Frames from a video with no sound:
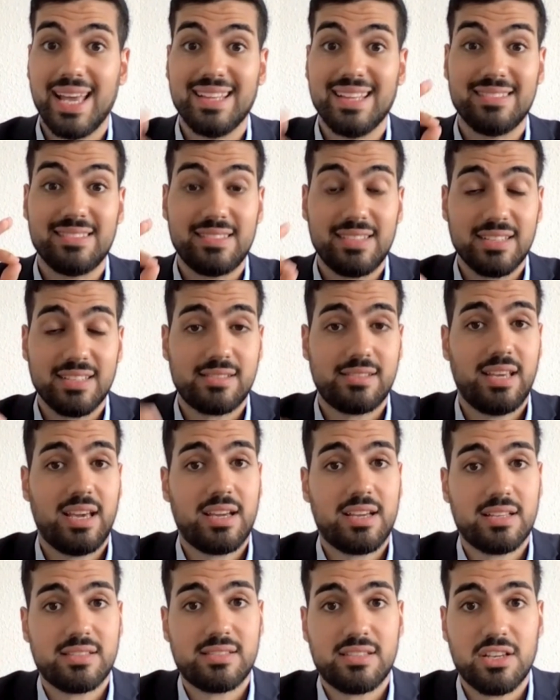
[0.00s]
And this
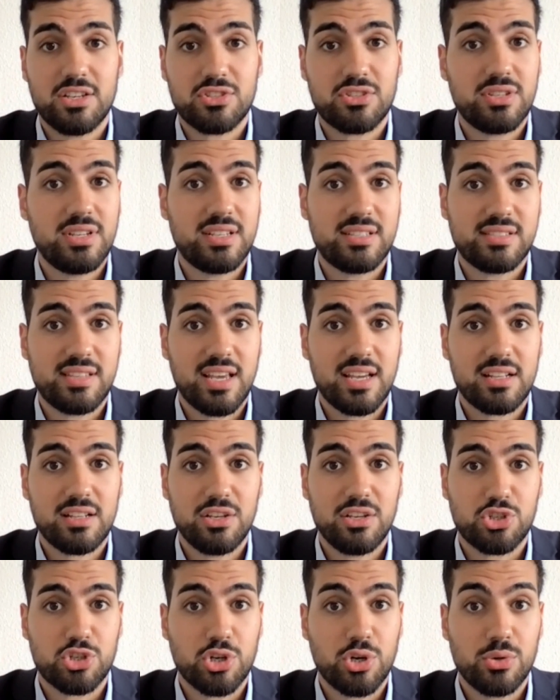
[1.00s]
TechEd session
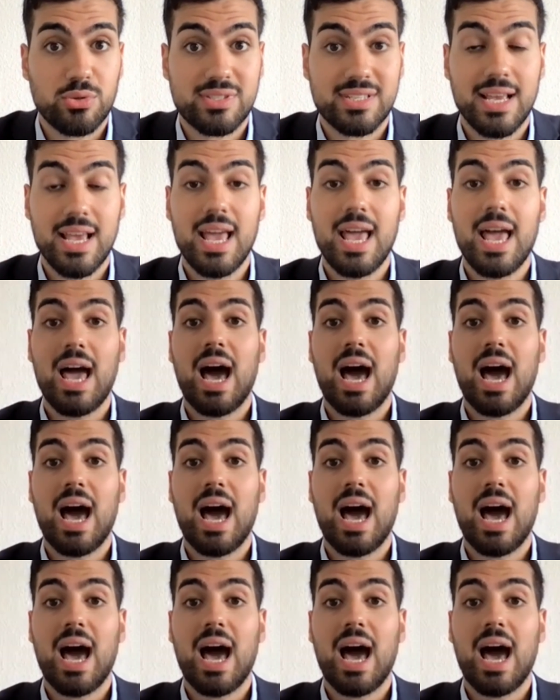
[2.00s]
exactly shows